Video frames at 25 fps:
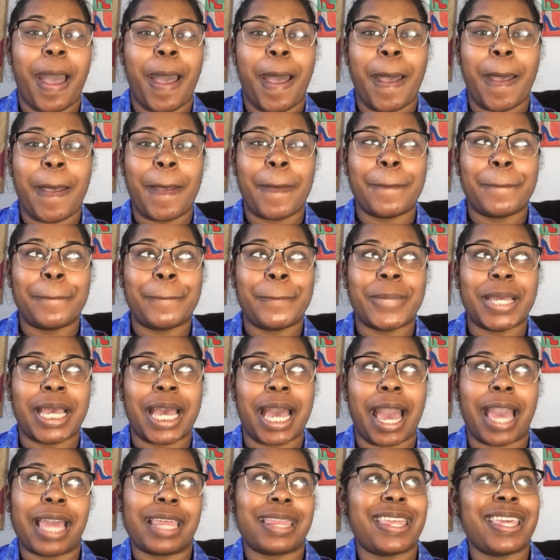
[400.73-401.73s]

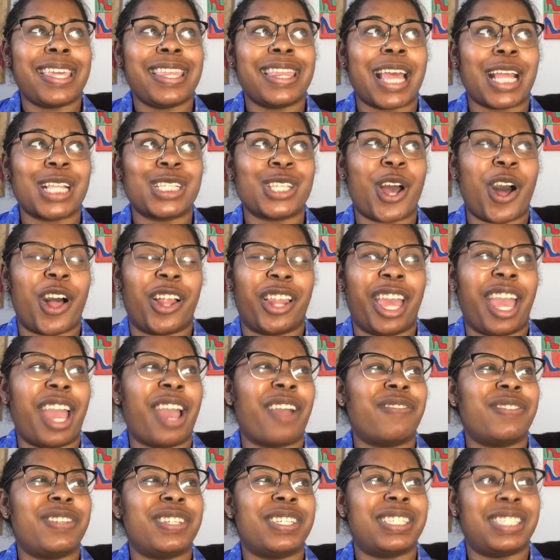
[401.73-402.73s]
I think that's all I
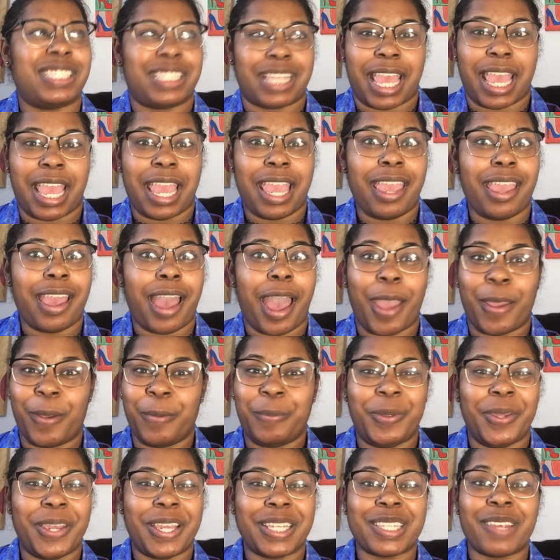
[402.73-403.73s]
have to say. I
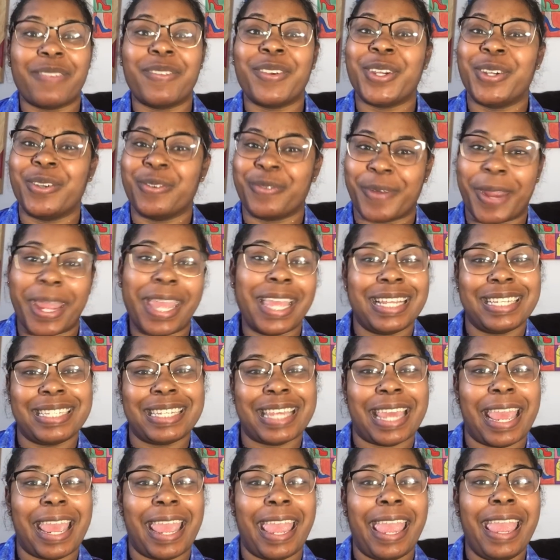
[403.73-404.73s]
hope you guys have a great
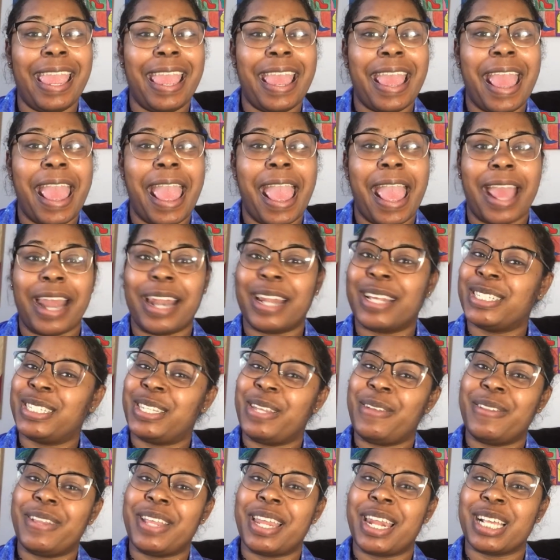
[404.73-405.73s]
day, and I'll
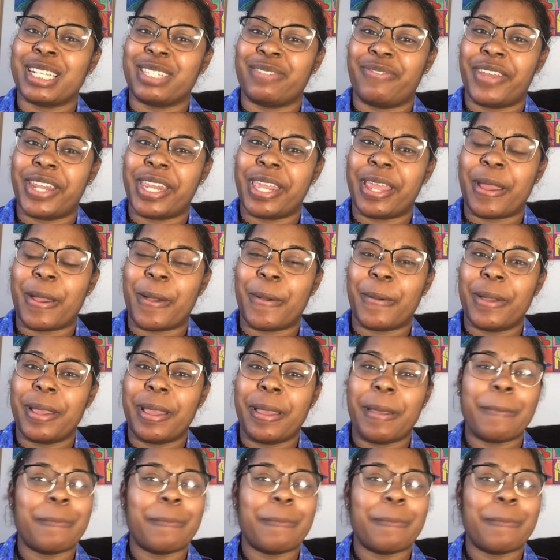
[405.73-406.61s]
see you in the next video.